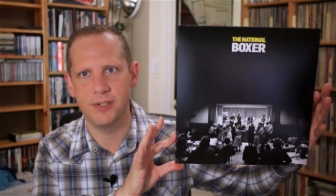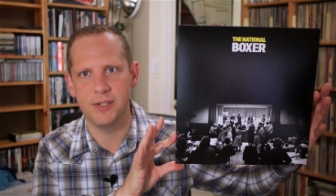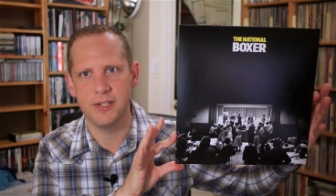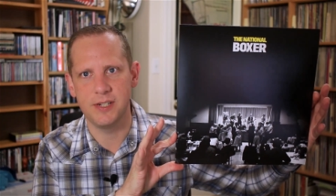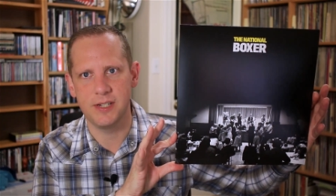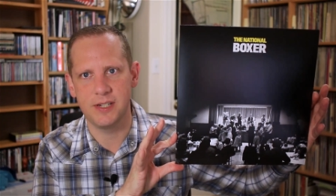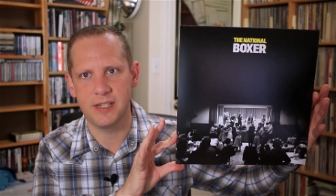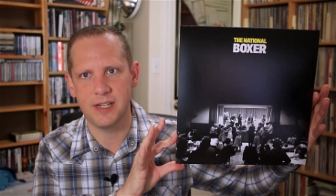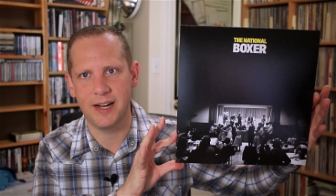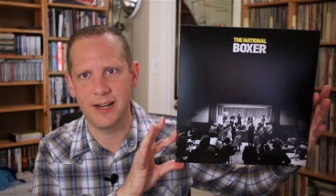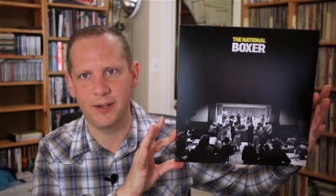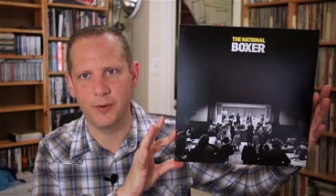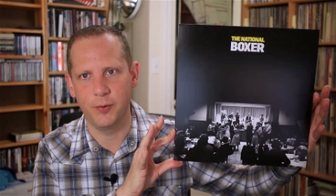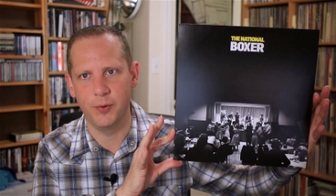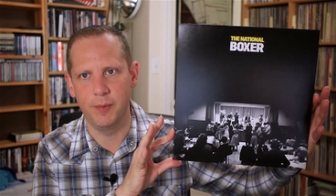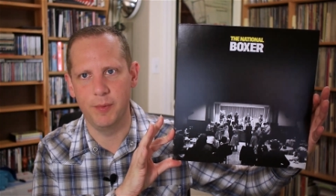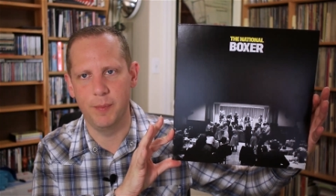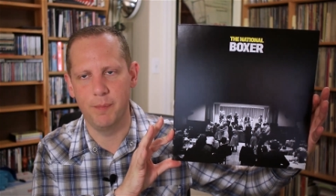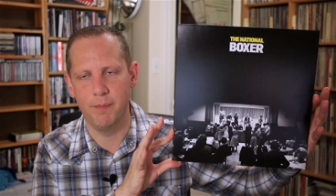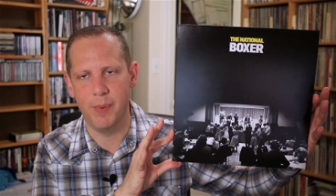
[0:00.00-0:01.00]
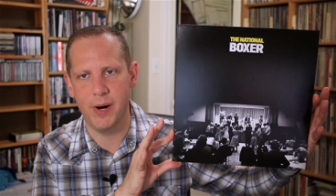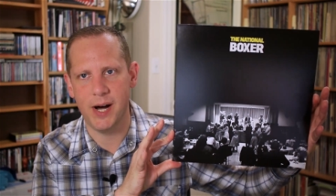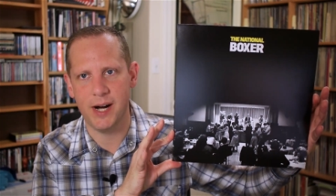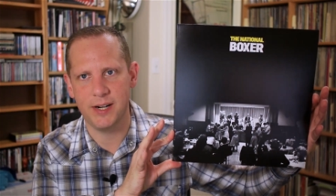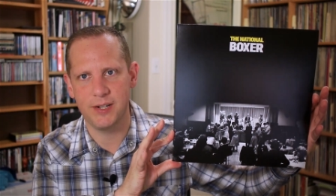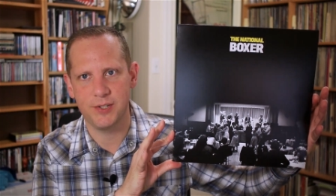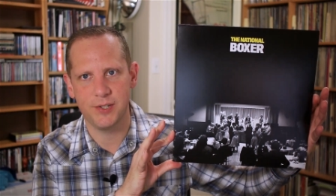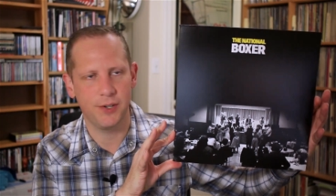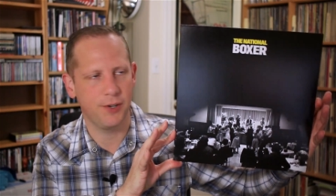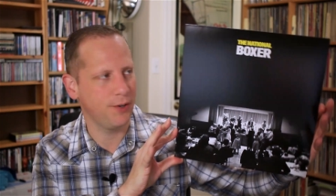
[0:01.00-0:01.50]
This is titled The
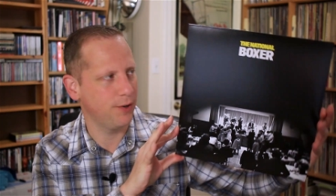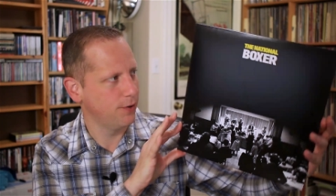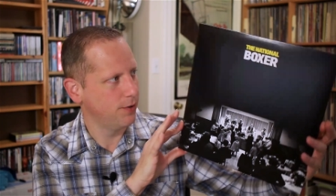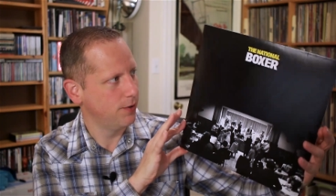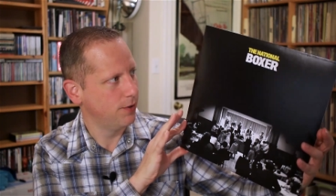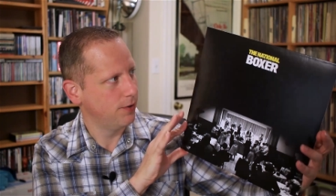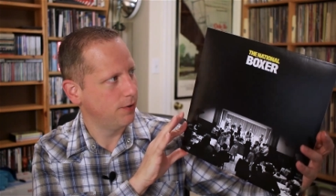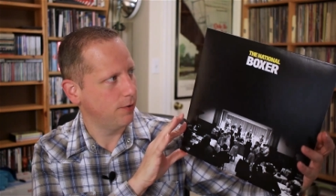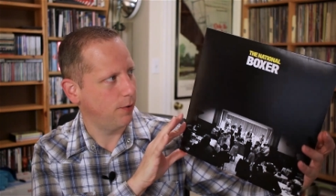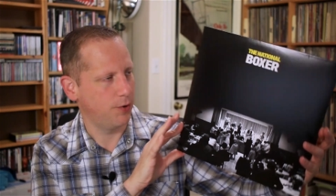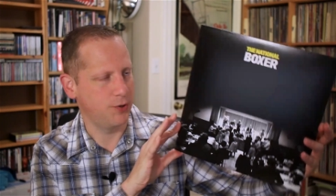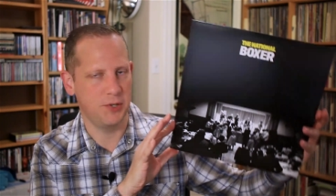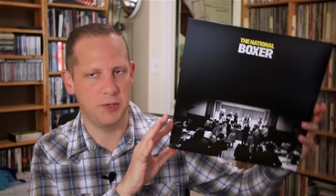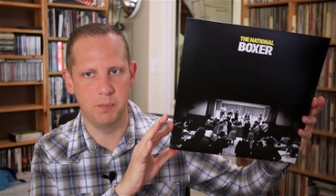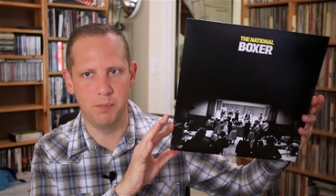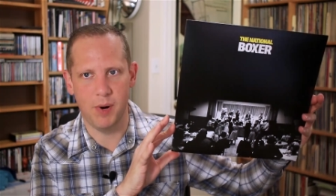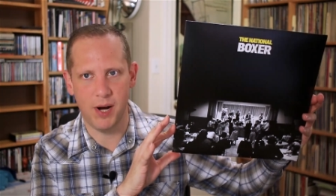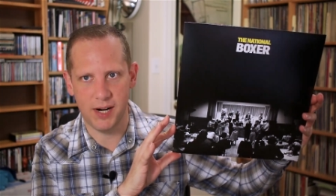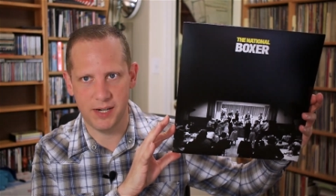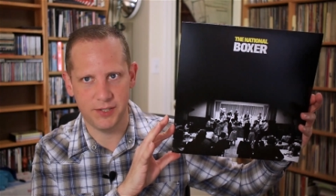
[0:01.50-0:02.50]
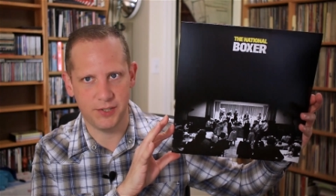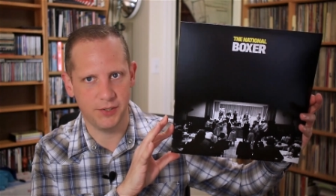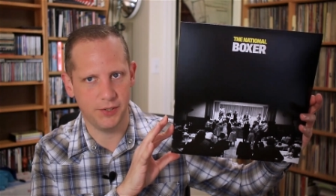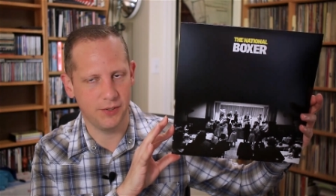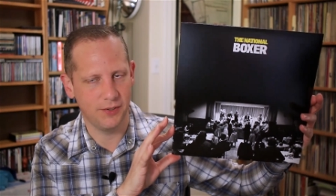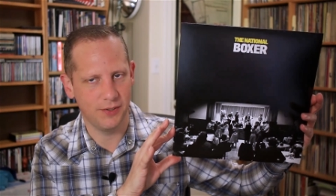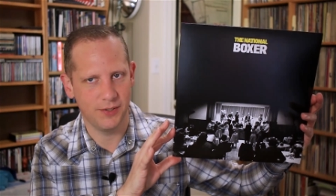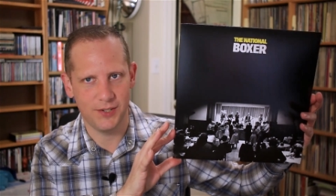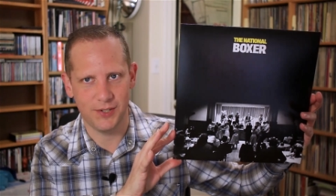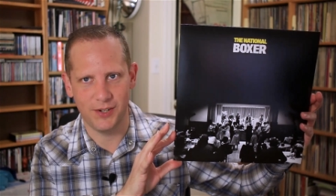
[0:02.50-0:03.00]
Boxer, or just
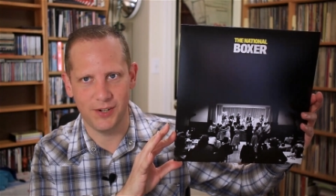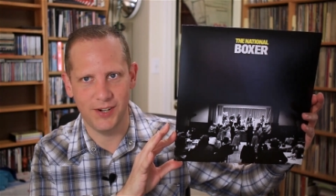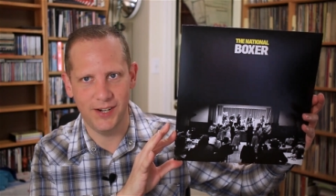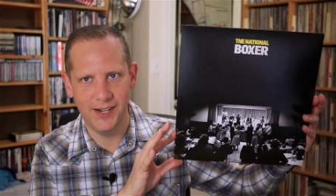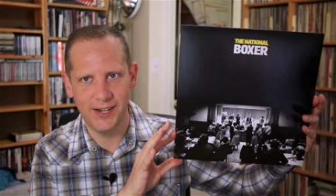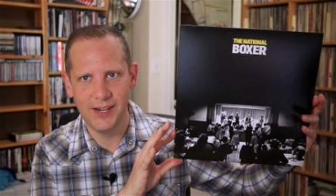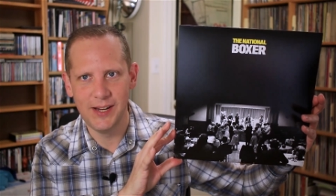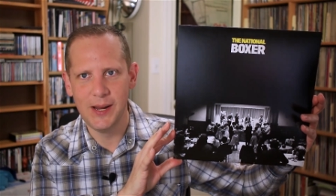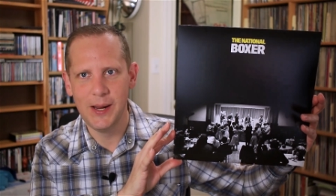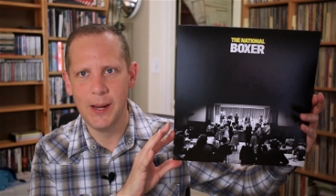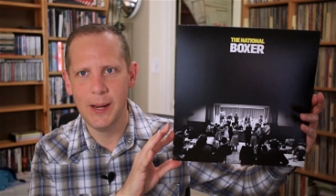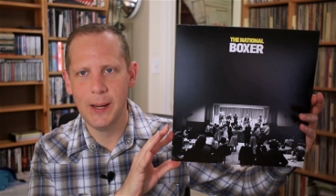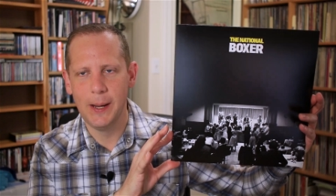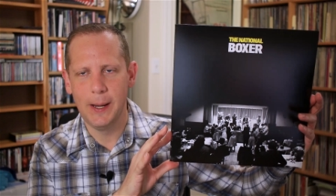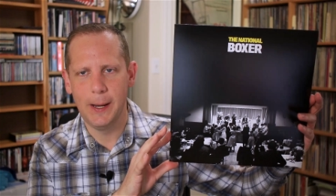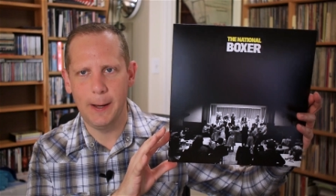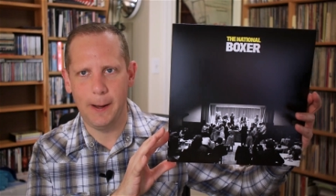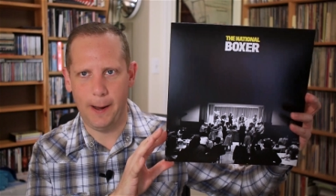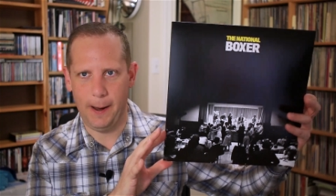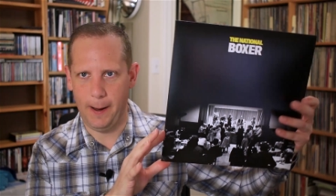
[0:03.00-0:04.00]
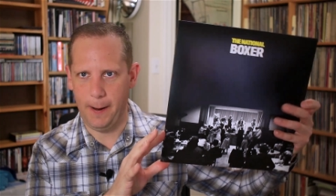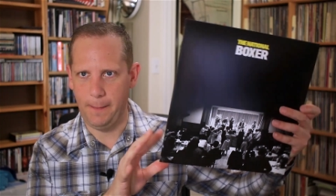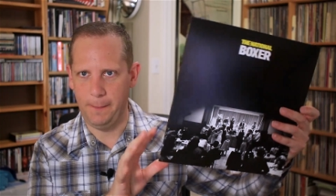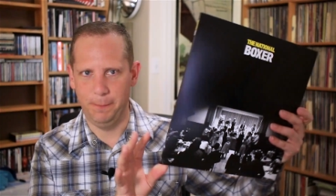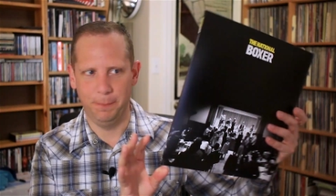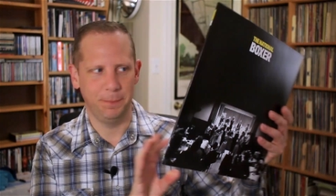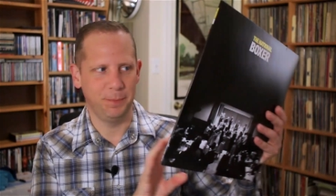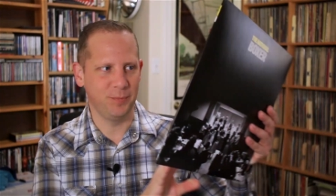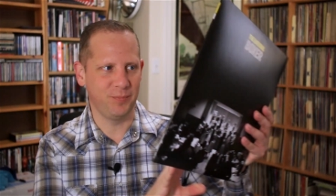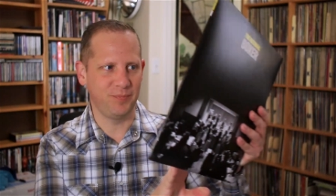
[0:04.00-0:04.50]
Boxer, sorry. Um,